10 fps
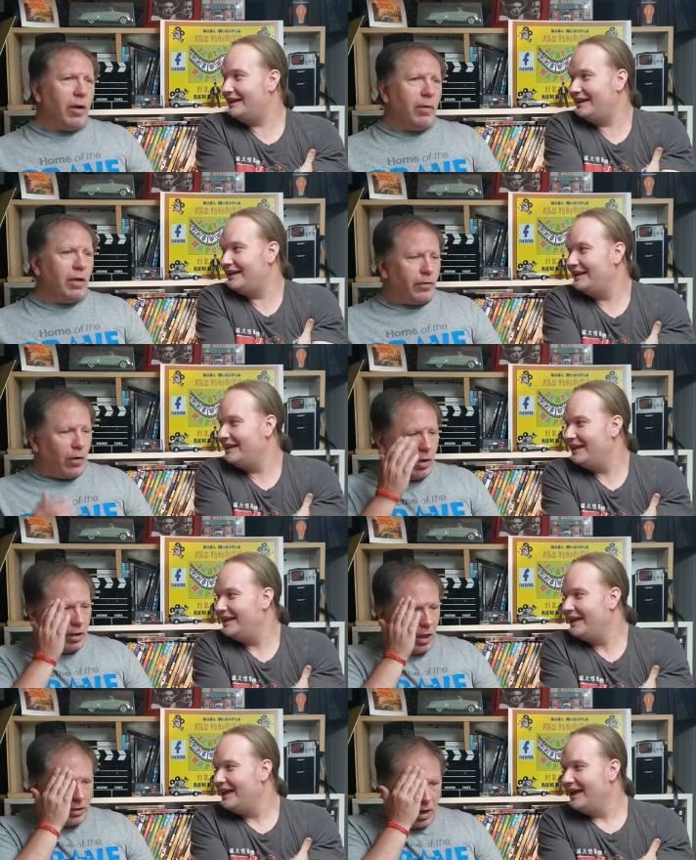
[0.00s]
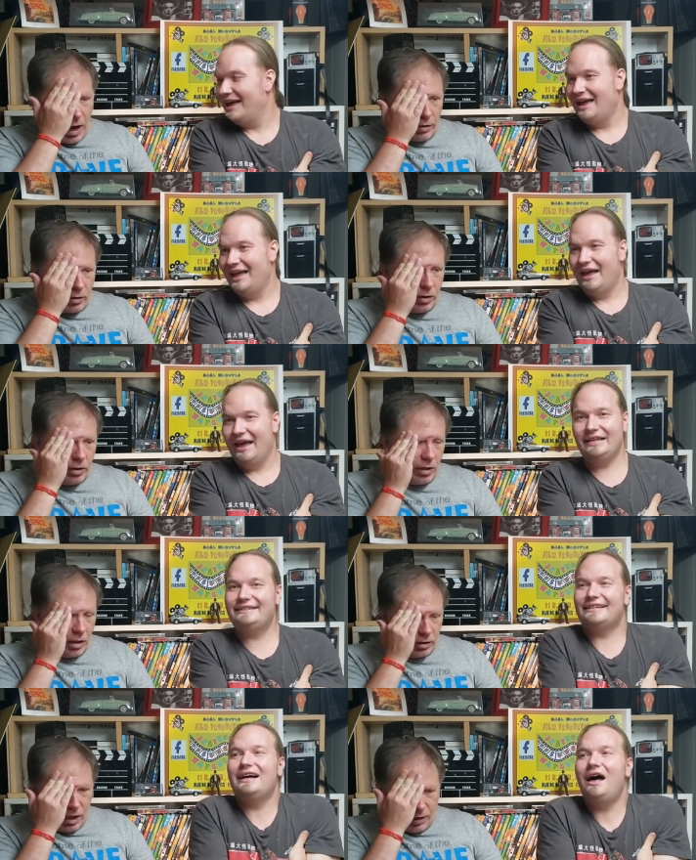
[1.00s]
Speaker 1: as far as accuracy.
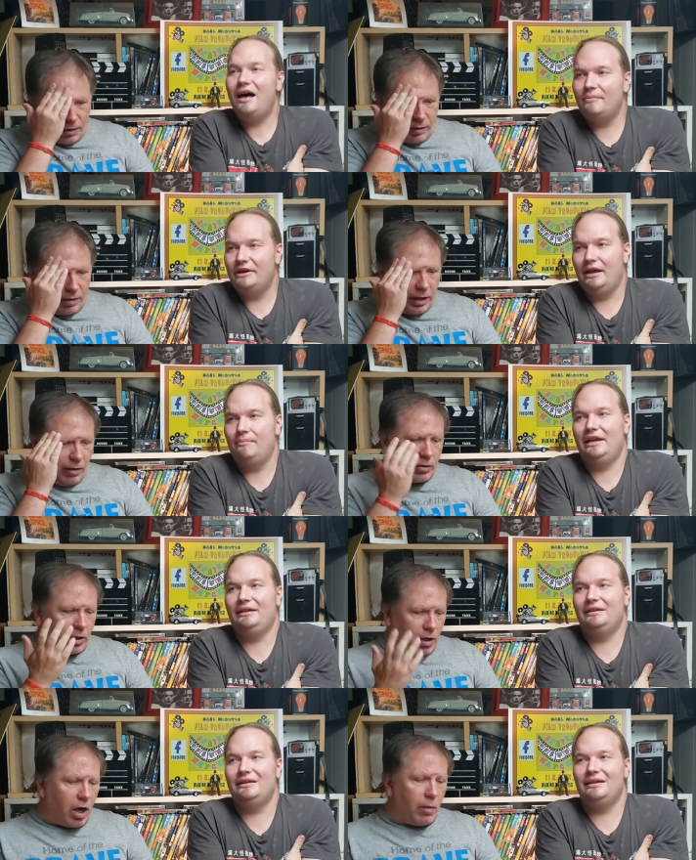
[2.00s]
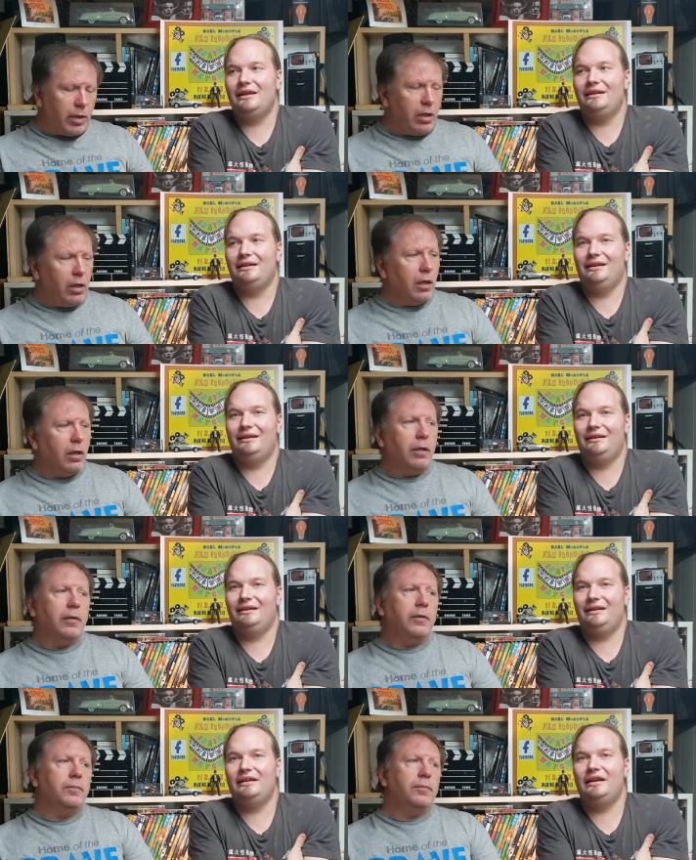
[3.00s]
It's a comedy, a comedy.
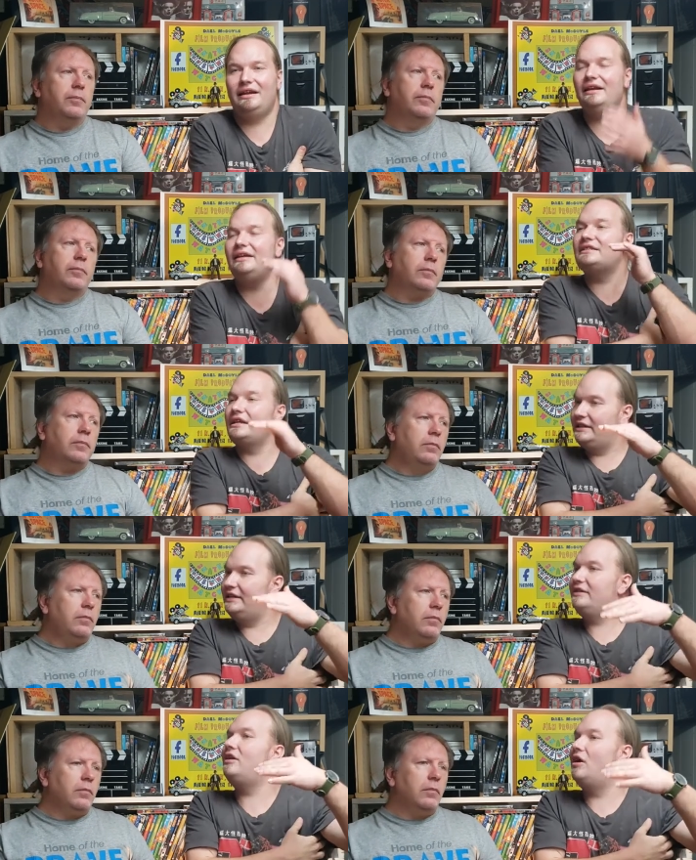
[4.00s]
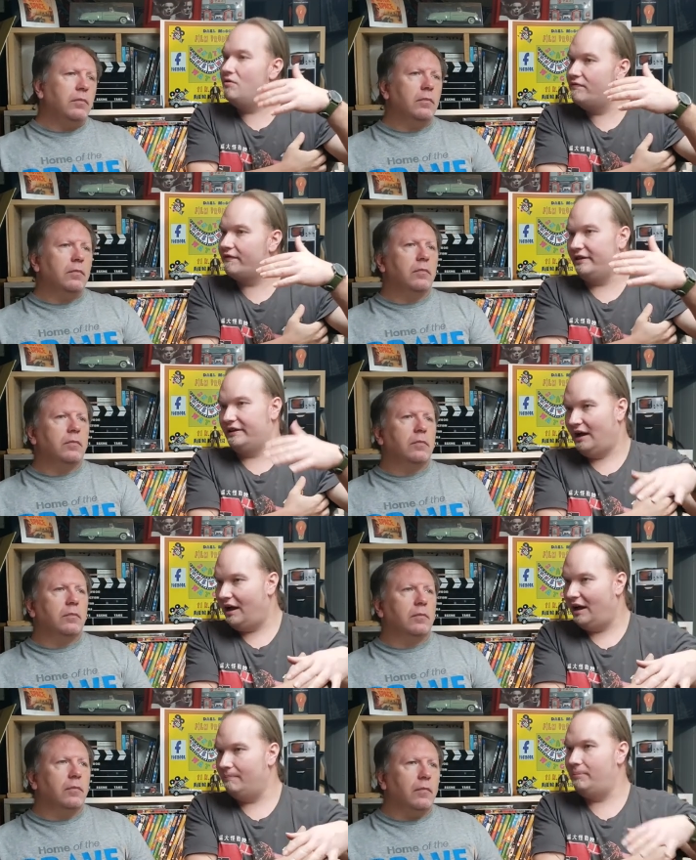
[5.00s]
And it is a little over the
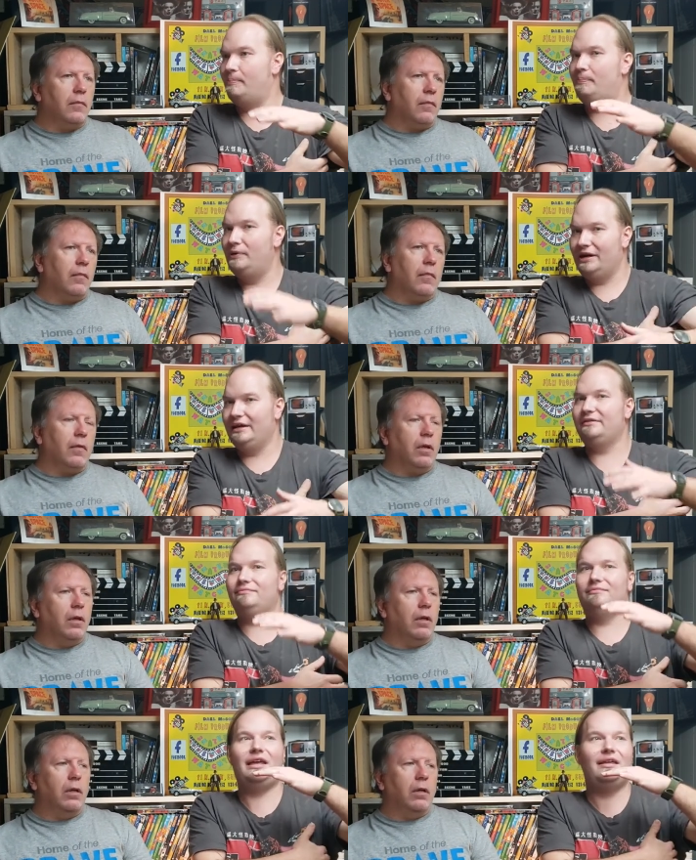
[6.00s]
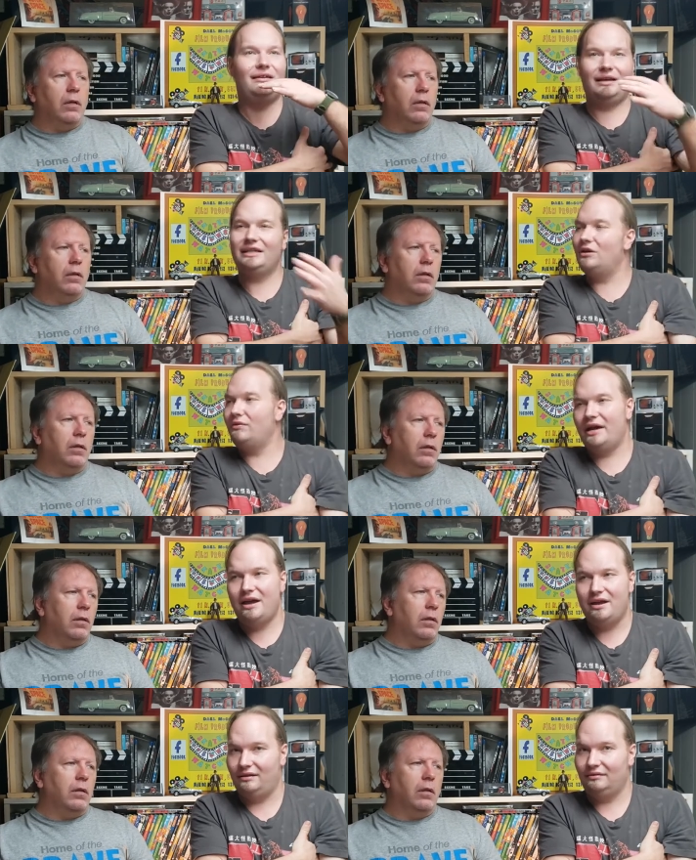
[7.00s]
top, but it's
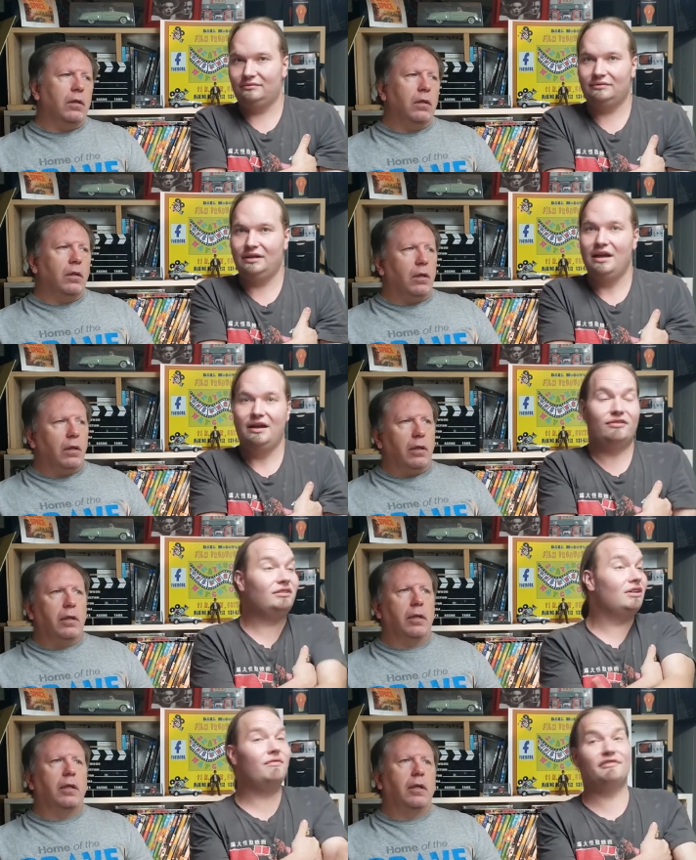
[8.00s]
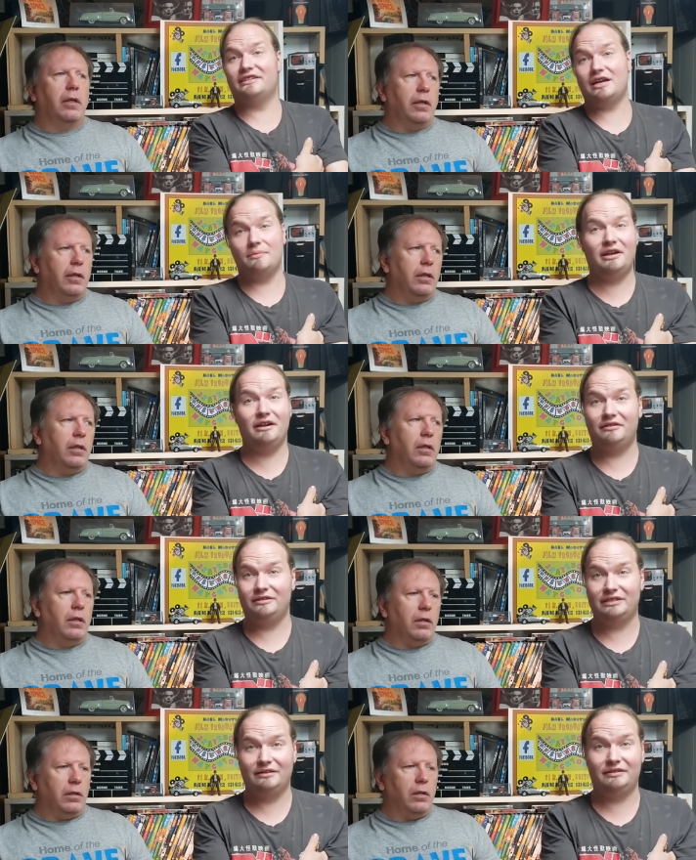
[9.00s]
okay. There's over the top
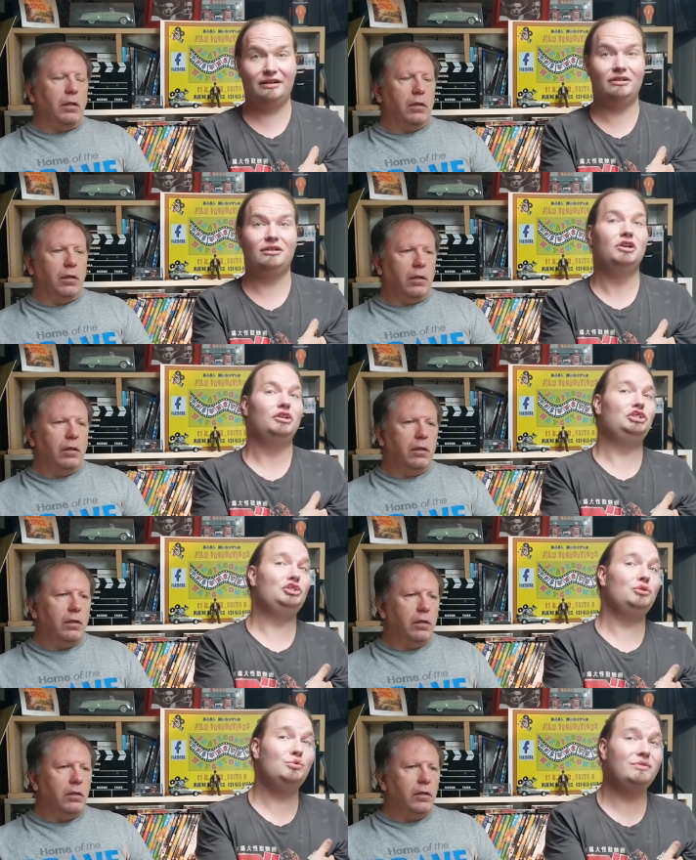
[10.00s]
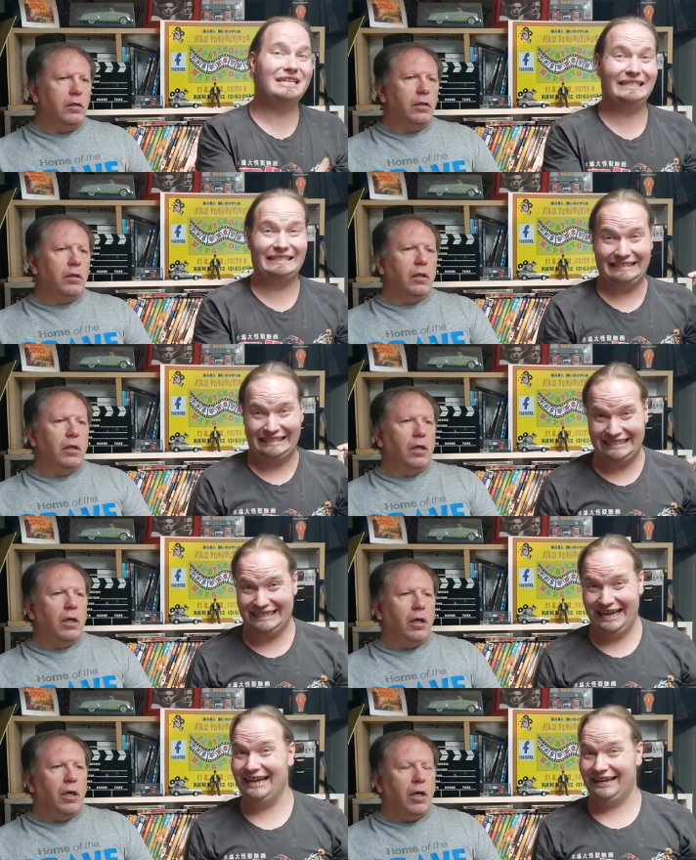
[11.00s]
characters out there to this
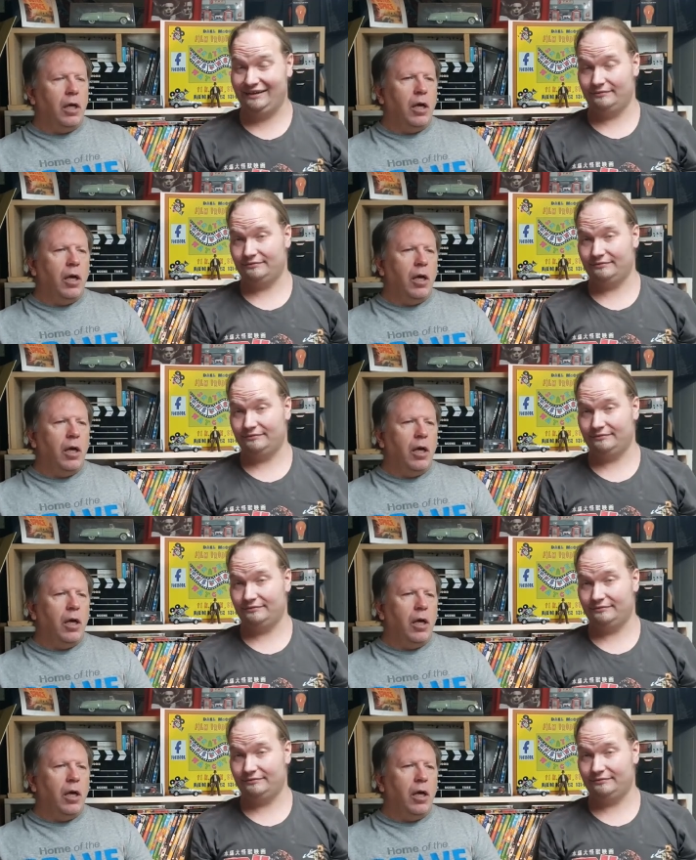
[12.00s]
day.